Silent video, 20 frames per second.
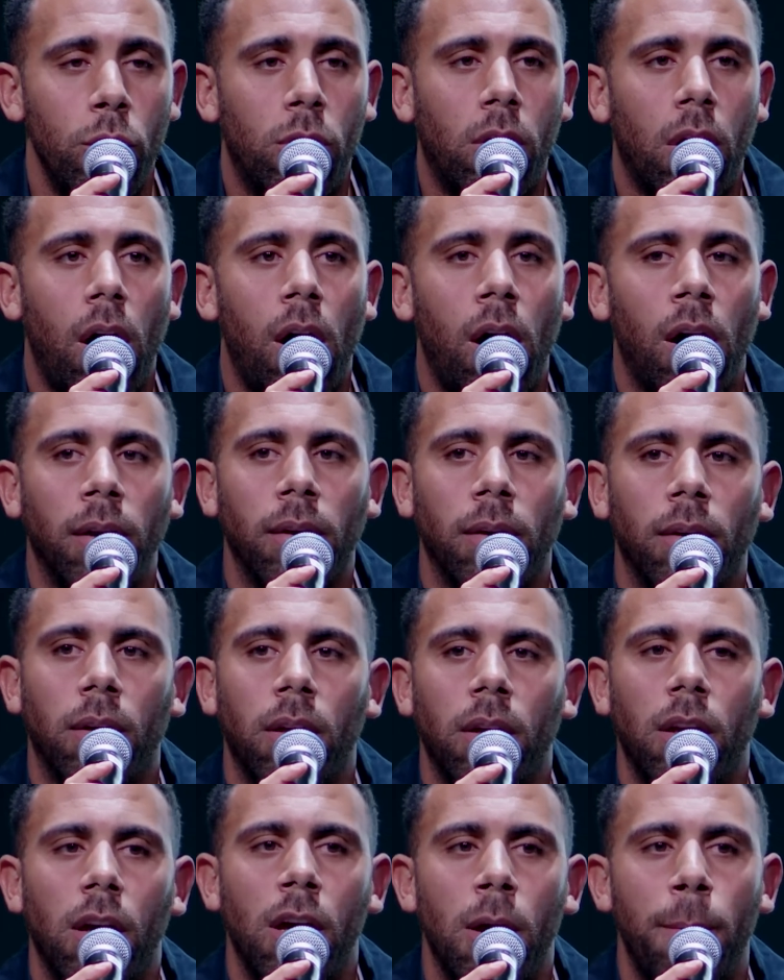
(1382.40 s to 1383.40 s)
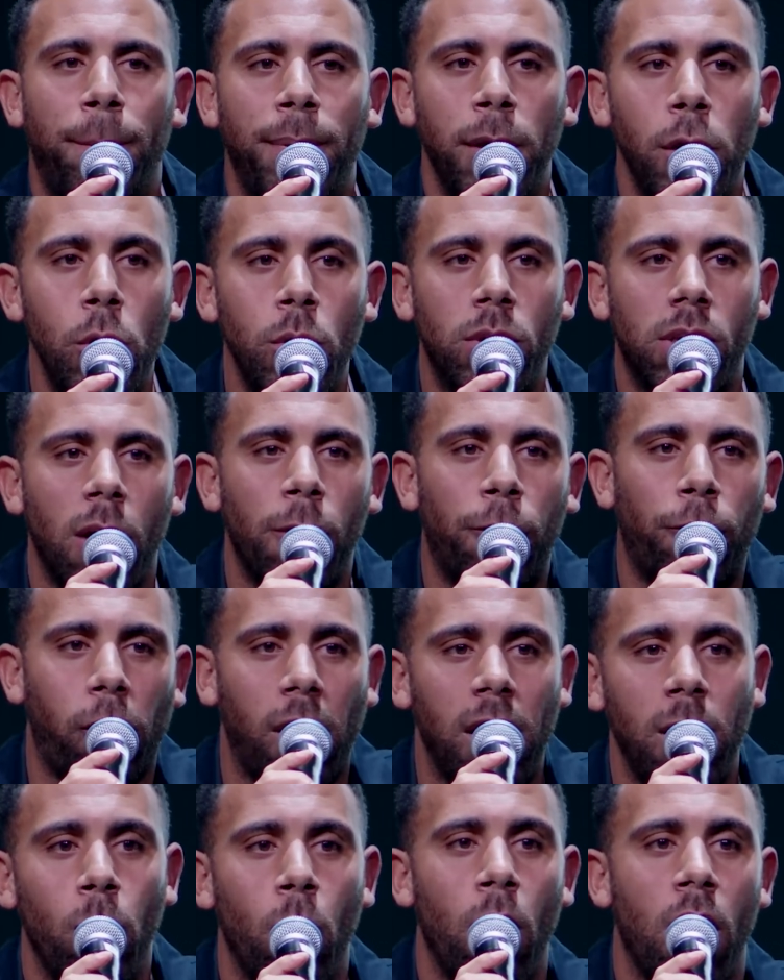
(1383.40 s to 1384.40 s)
can't abuse the
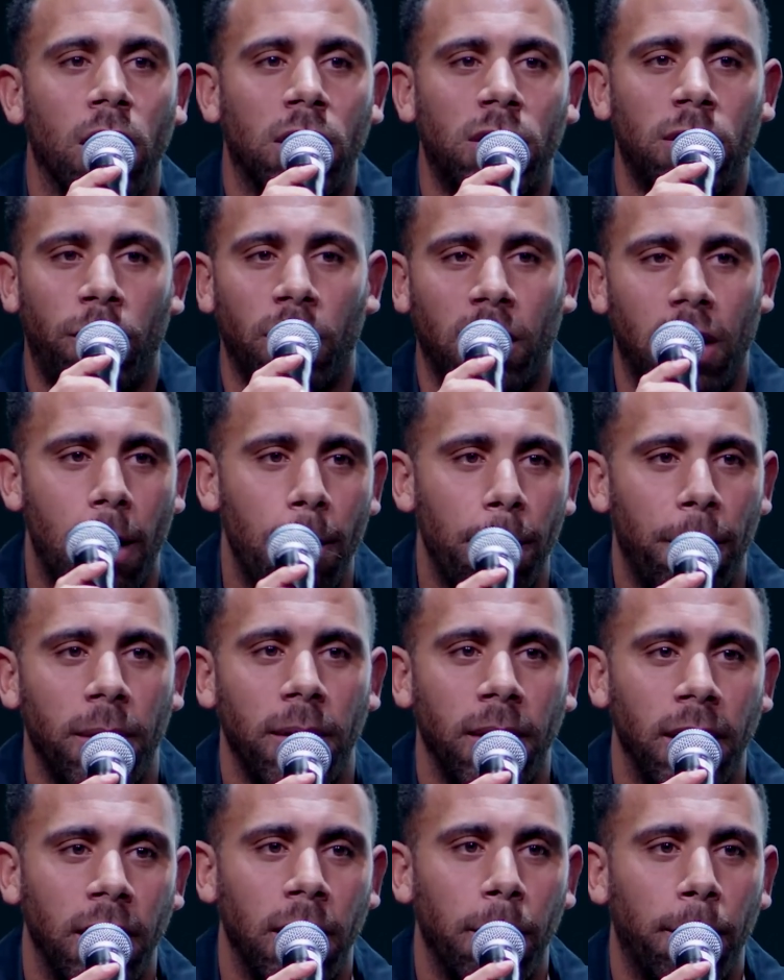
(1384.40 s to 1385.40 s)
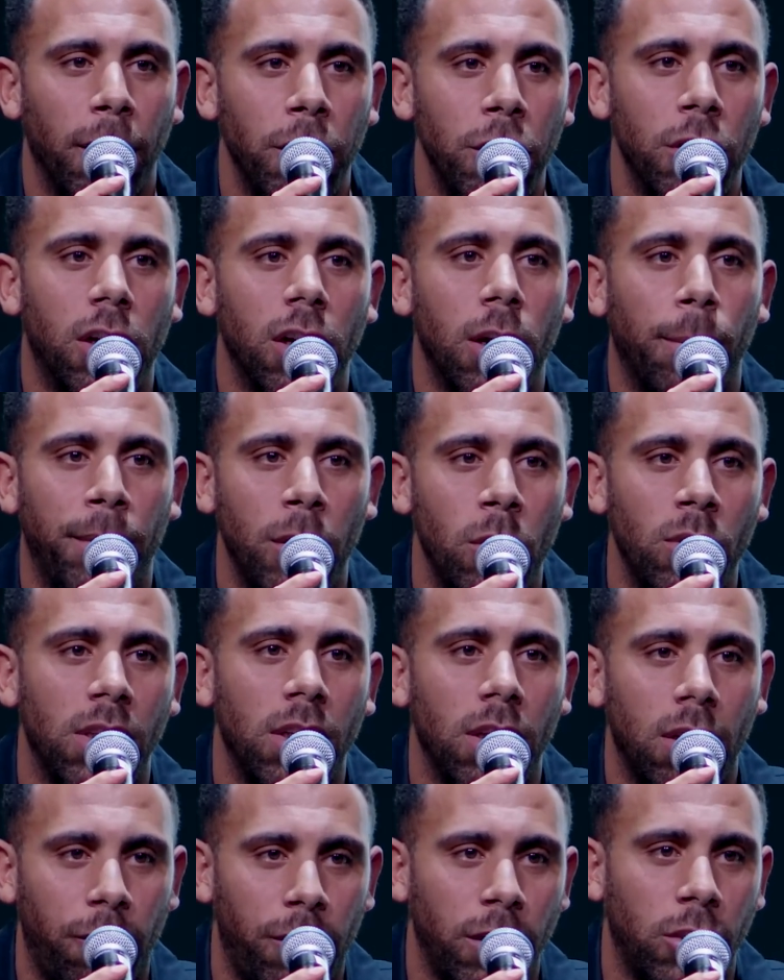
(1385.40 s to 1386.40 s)
frameworks of a company, but you can abuse
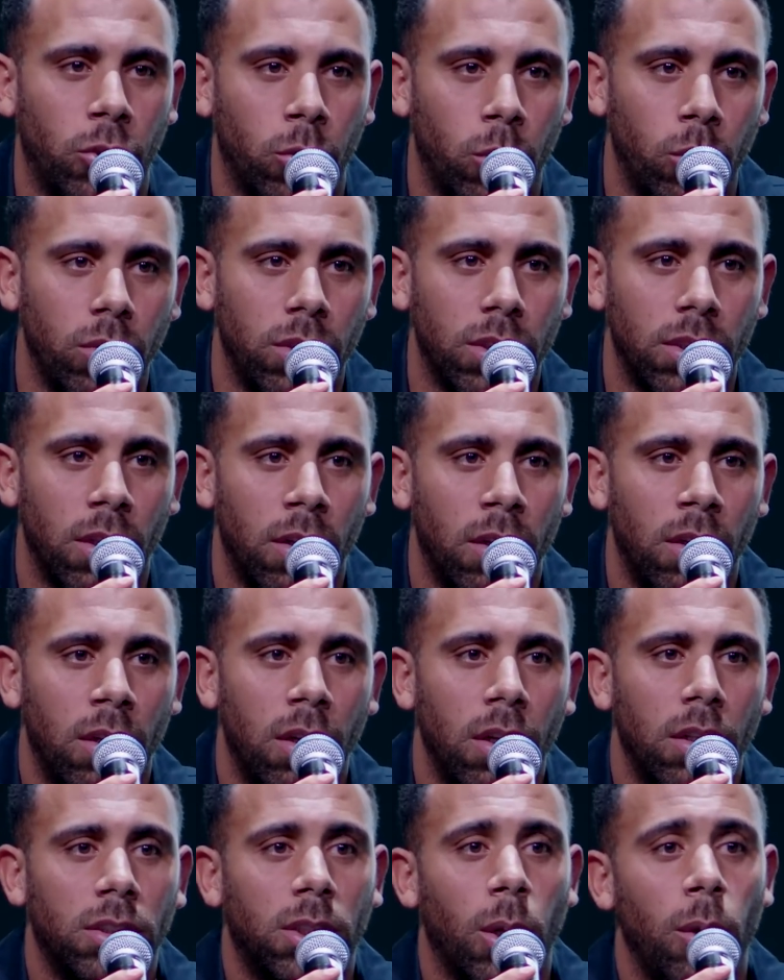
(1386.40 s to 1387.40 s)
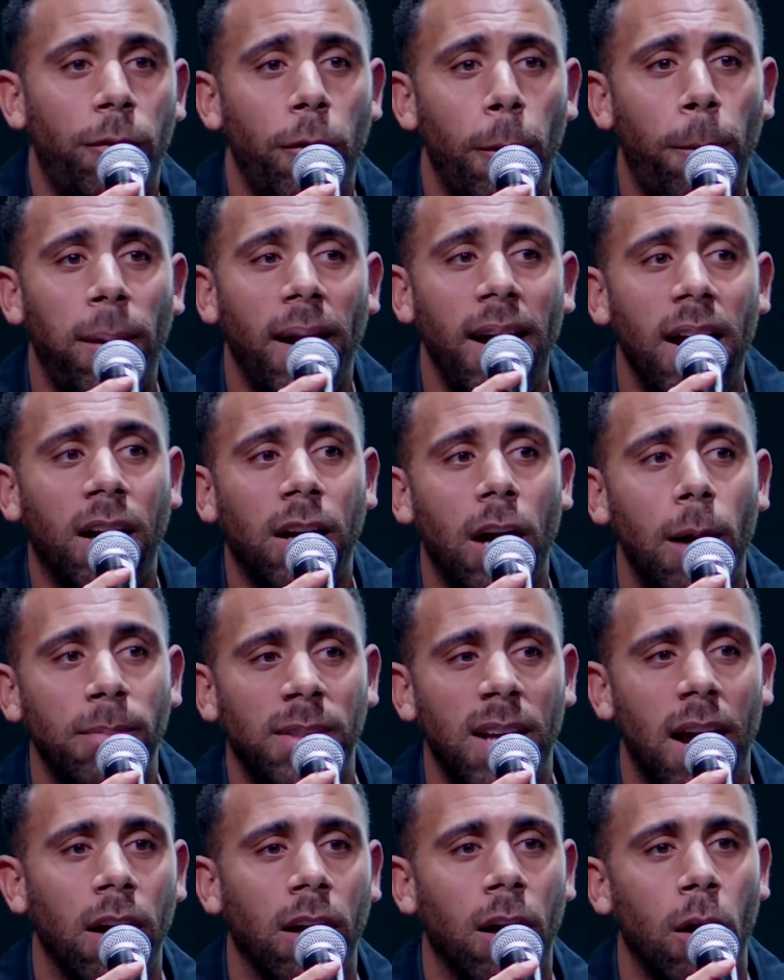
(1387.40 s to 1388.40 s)
individuals. So if a player comes
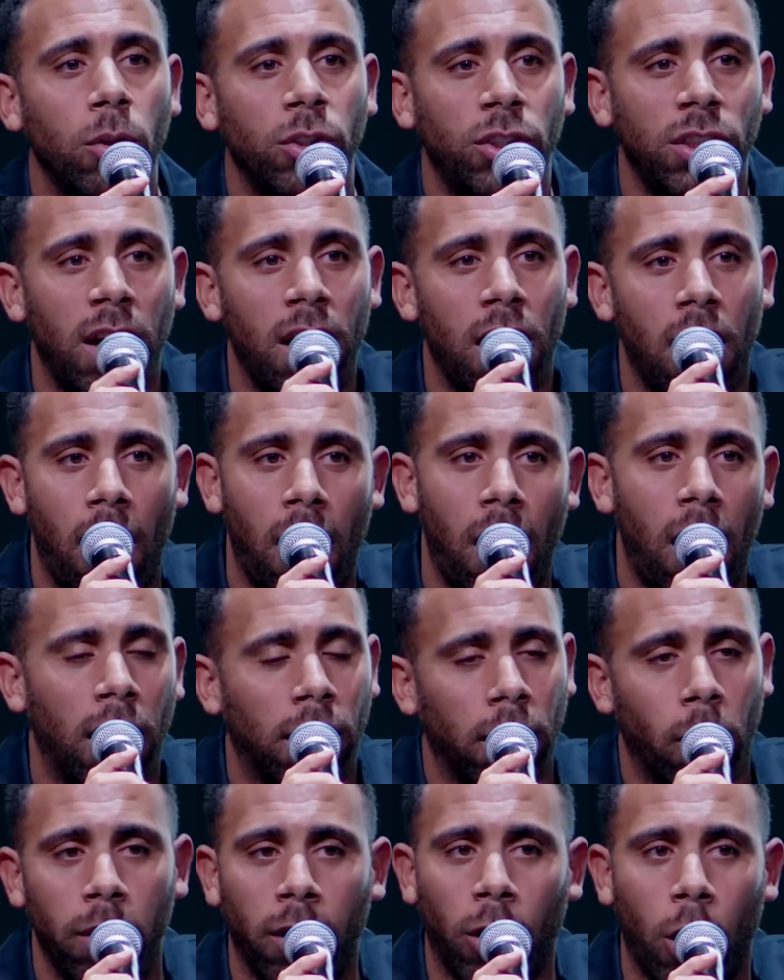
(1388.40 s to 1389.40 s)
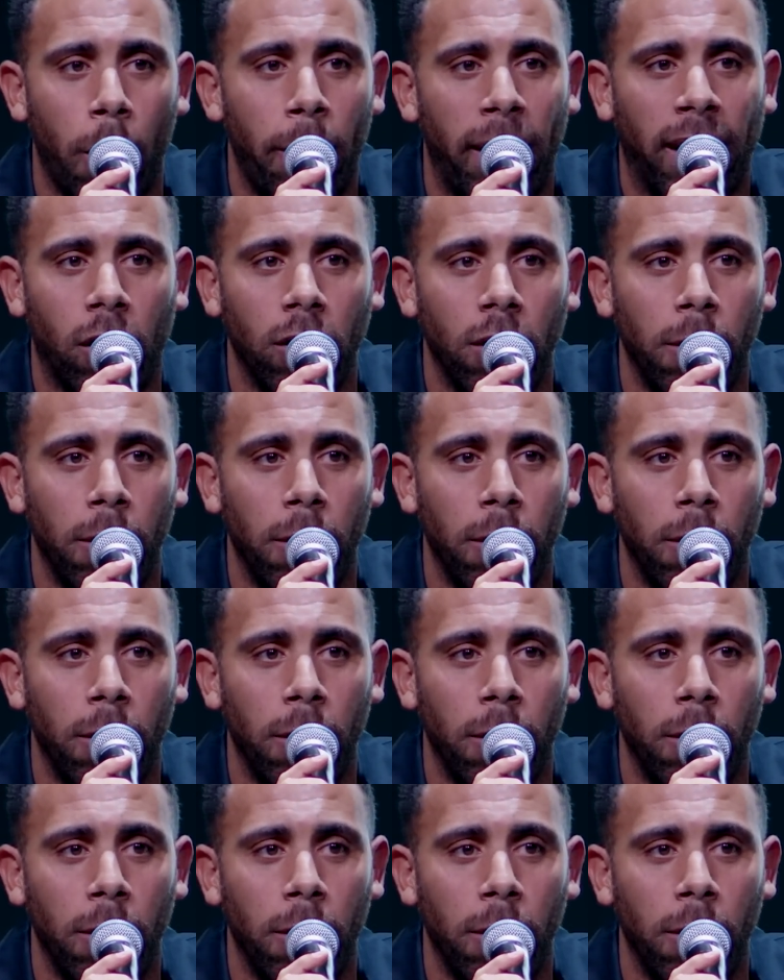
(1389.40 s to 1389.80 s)
out and goes, yeah, I don't want to go back on